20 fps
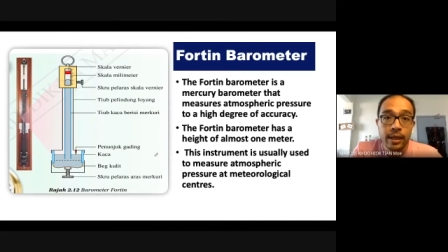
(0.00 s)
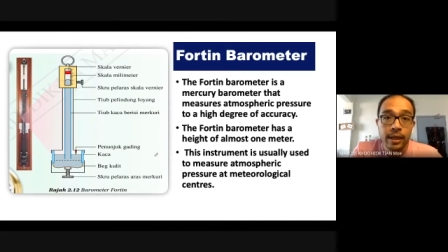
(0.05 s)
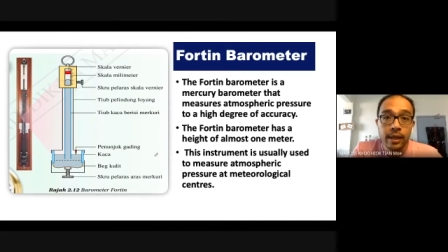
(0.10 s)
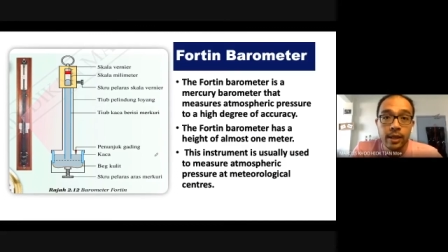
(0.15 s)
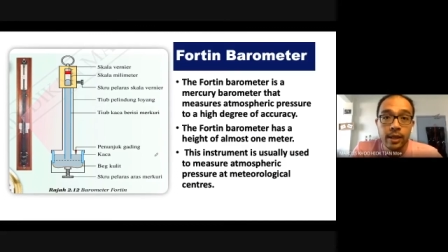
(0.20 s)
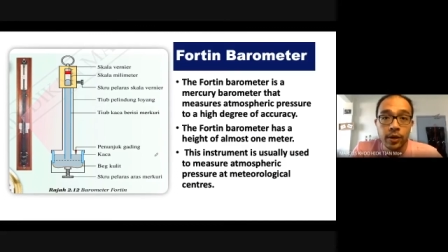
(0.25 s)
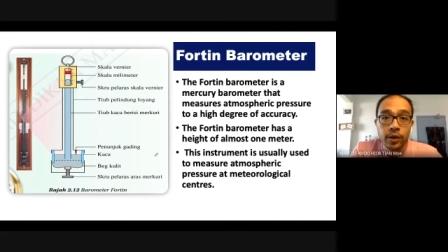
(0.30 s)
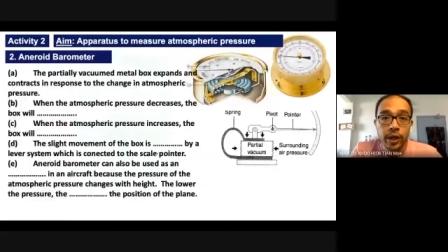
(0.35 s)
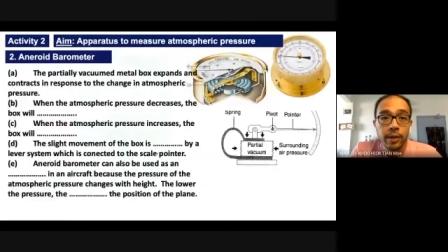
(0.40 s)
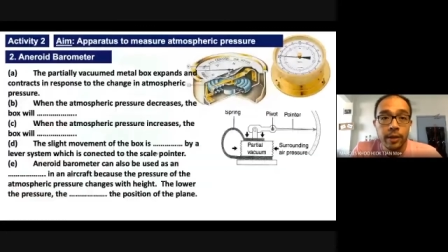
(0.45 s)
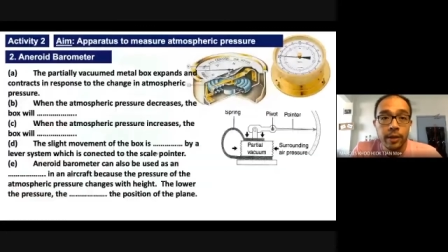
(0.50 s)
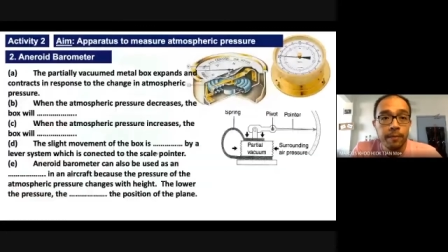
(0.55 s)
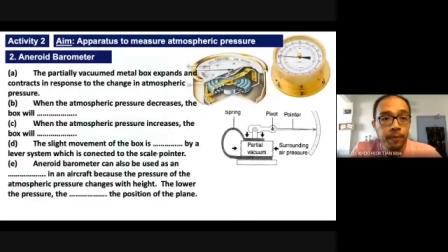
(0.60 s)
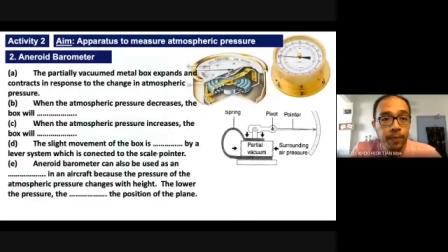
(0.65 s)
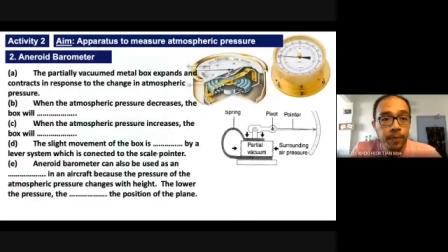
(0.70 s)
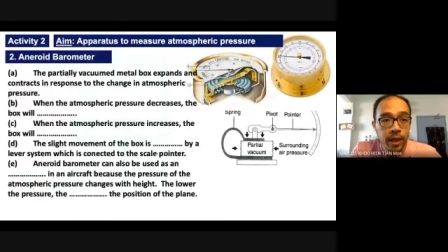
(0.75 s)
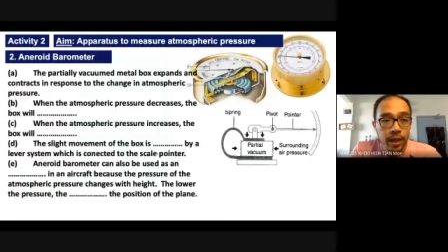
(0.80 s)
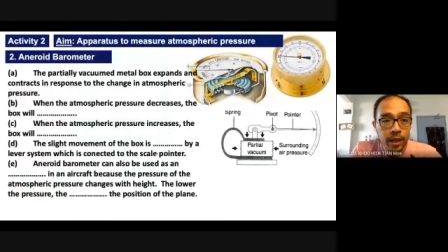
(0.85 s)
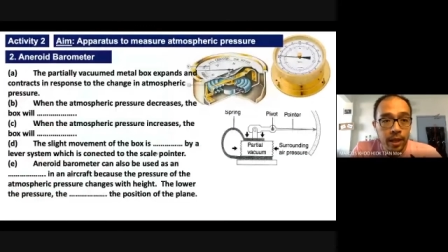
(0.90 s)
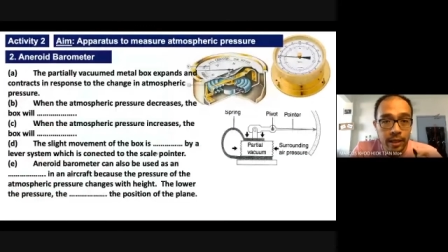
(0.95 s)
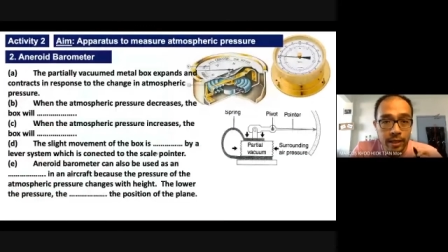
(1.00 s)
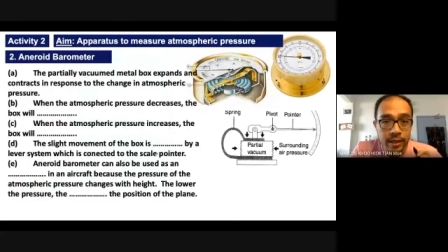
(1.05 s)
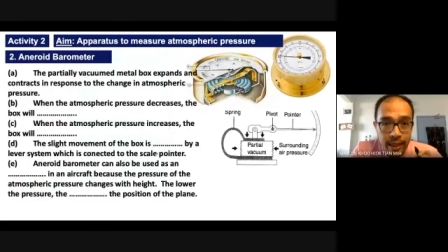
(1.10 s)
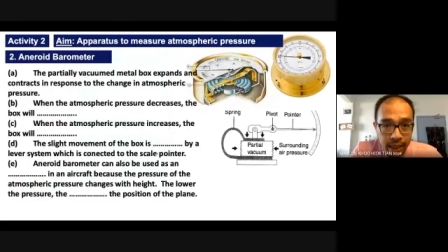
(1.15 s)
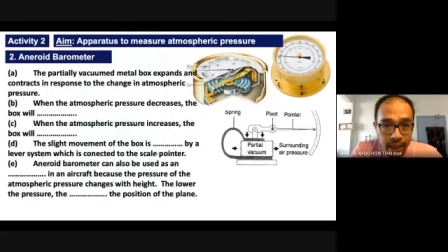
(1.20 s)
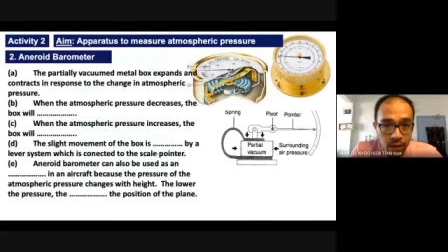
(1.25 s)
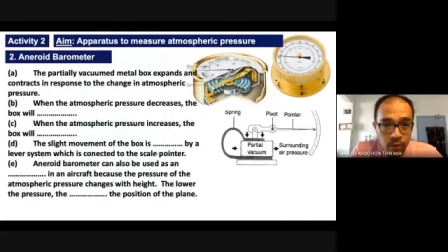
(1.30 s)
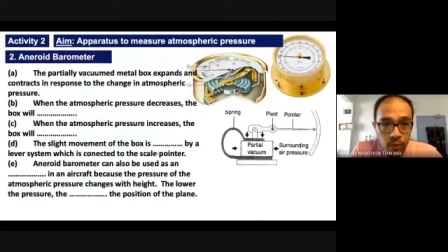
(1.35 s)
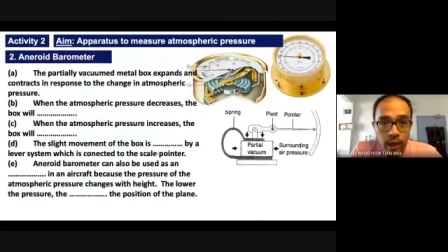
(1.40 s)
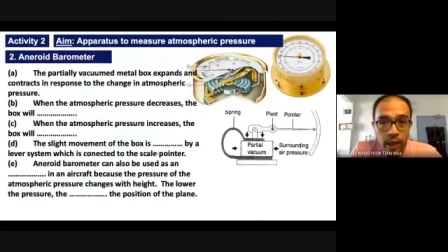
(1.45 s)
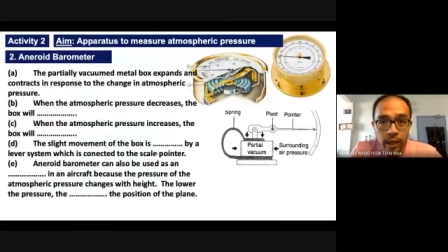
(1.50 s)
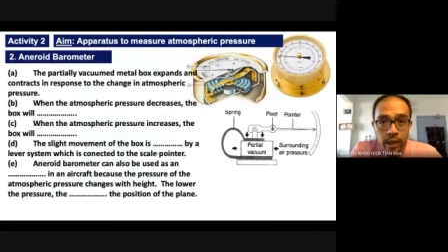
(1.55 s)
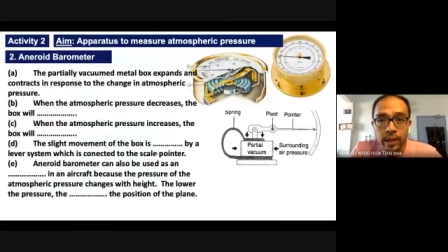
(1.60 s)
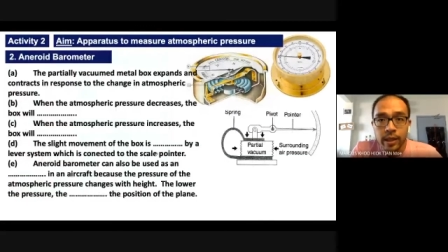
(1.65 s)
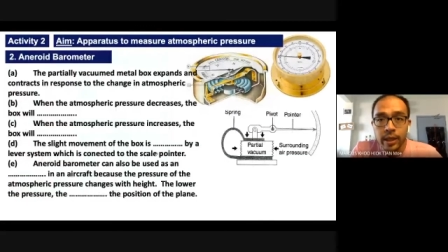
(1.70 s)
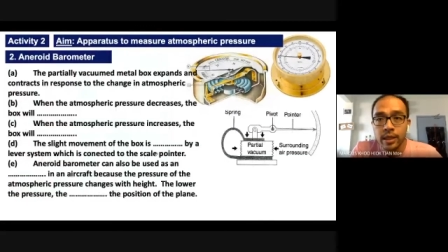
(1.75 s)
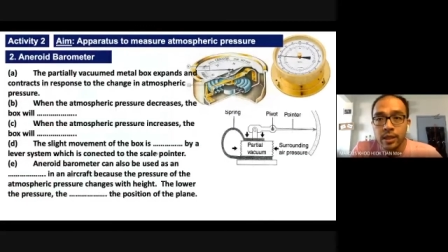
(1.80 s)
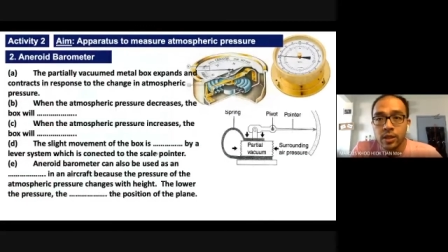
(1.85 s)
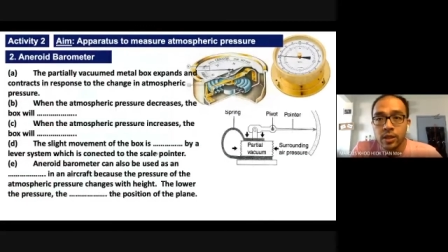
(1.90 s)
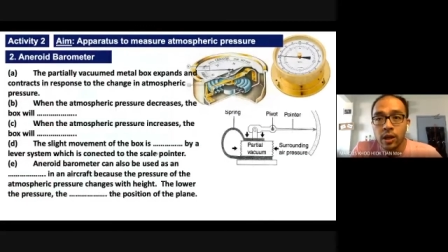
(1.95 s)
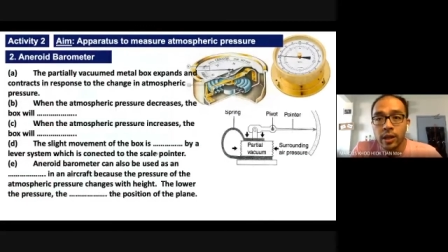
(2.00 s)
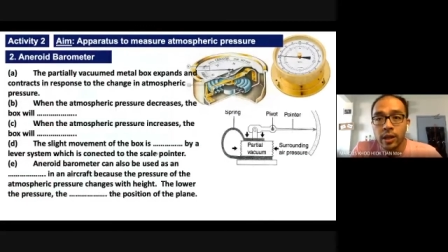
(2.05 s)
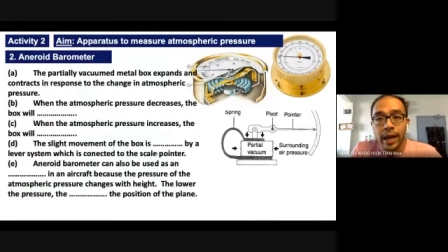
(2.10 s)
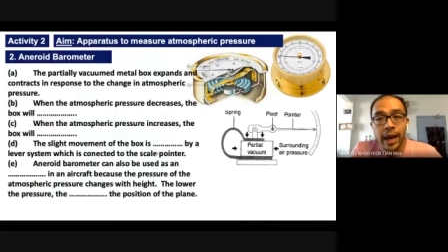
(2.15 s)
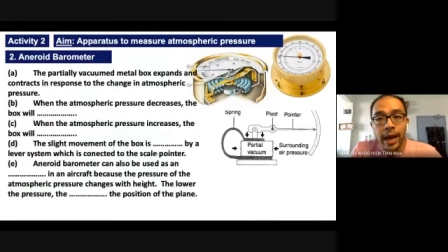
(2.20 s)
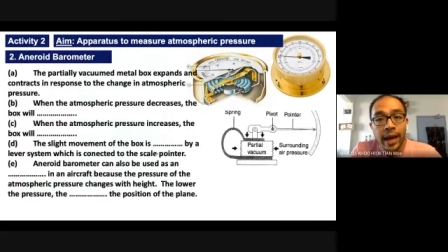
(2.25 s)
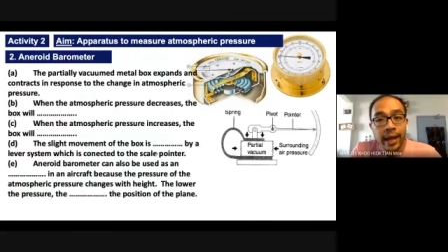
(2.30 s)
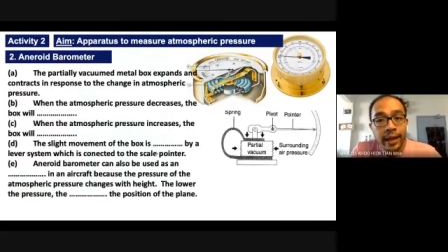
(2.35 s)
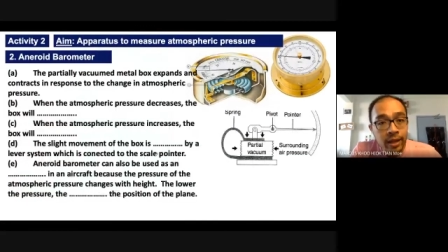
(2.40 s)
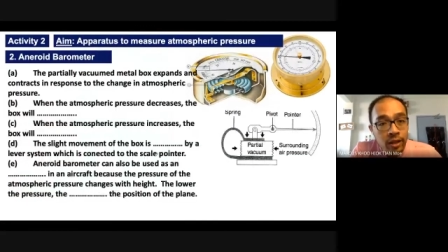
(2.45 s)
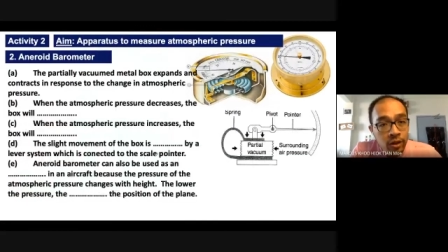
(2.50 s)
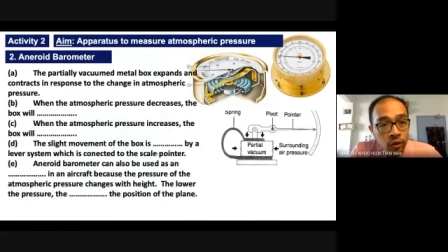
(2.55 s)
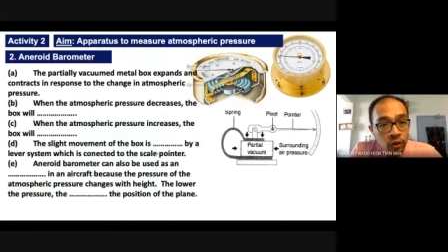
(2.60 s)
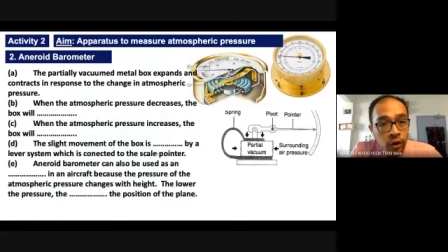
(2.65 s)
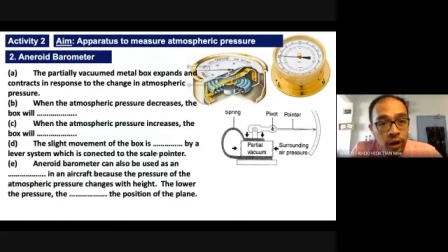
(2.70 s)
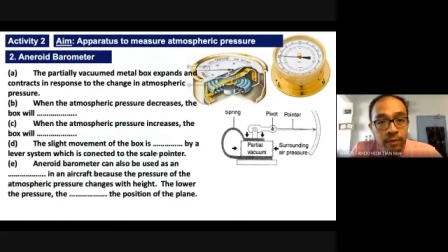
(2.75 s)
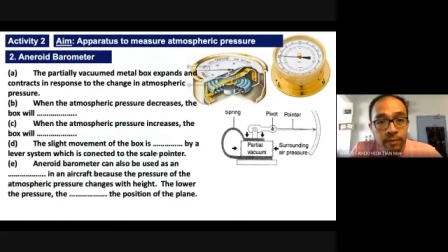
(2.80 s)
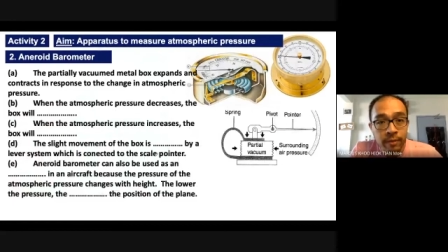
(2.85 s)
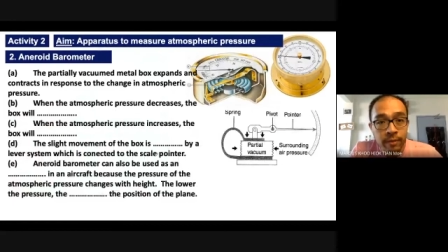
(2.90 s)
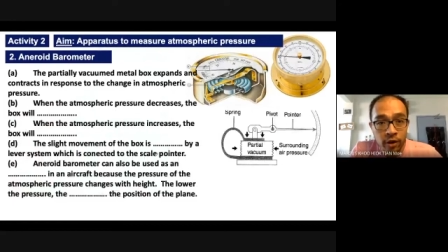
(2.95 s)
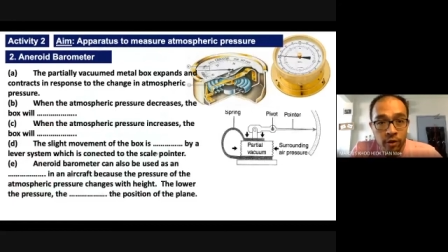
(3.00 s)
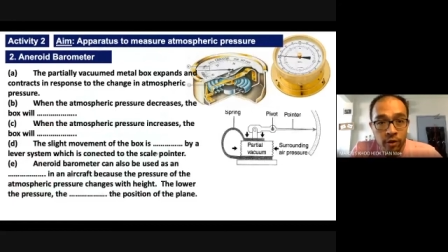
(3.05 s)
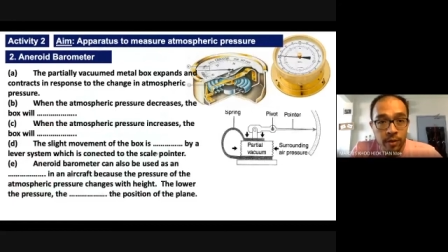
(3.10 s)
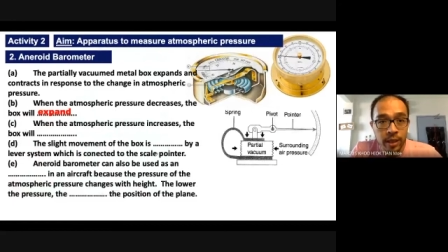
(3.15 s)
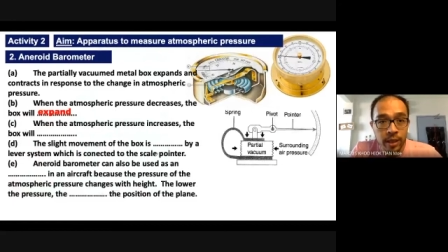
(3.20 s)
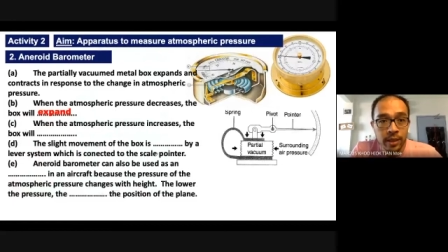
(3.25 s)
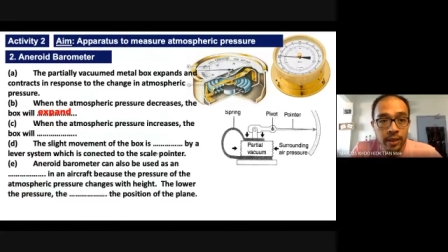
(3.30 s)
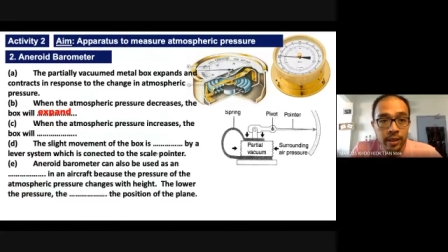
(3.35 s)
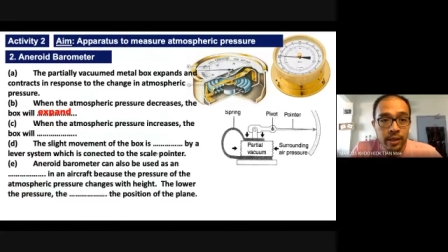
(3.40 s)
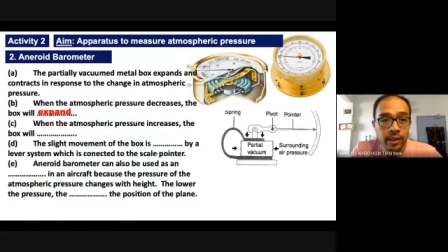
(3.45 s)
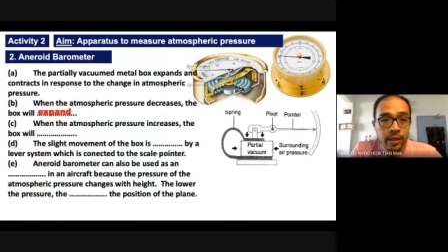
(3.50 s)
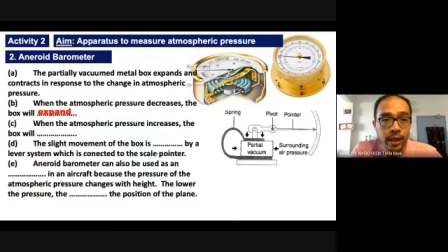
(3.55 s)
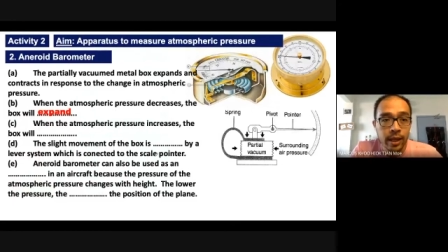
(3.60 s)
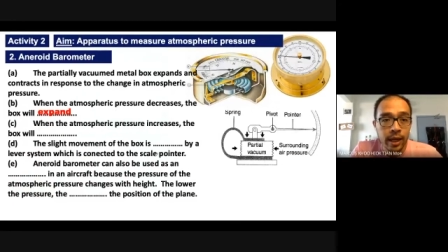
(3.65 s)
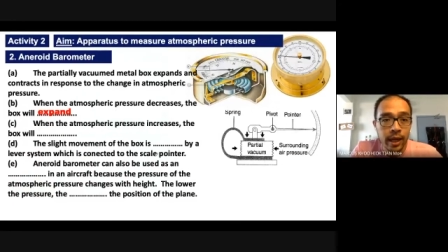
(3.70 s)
Okay, the second one is called an aneroid barometer.